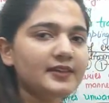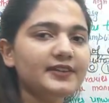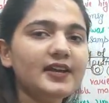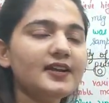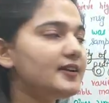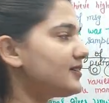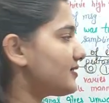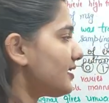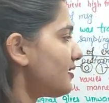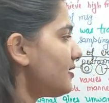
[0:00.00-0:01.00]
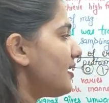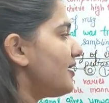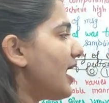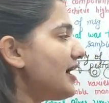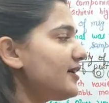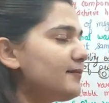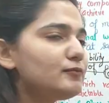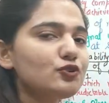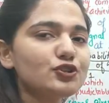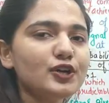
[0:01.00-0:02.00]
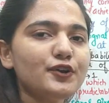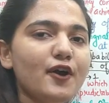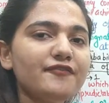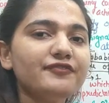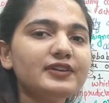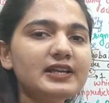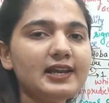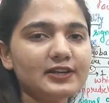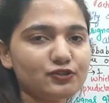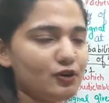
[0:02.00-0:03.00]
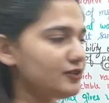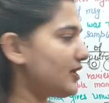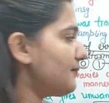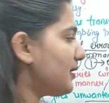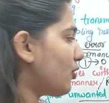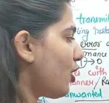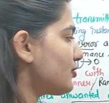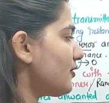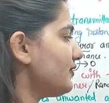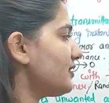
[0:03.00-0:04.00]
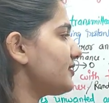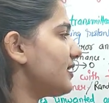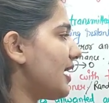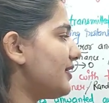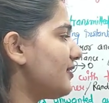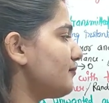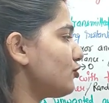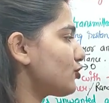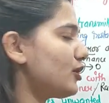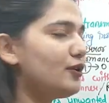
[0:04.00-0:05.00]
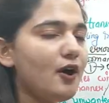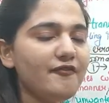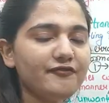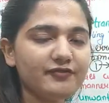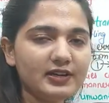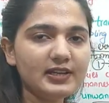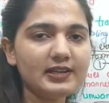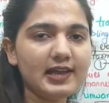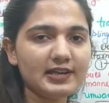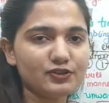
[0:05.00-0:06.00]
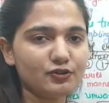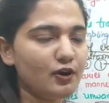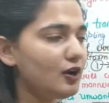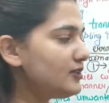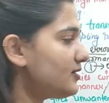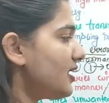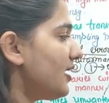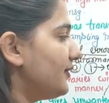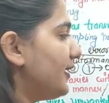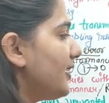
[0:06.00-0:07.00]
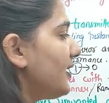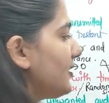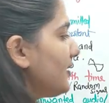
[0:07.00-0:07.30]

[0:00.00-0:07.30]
there is a random motion of free electrons, and because of this random motion of free electrons, there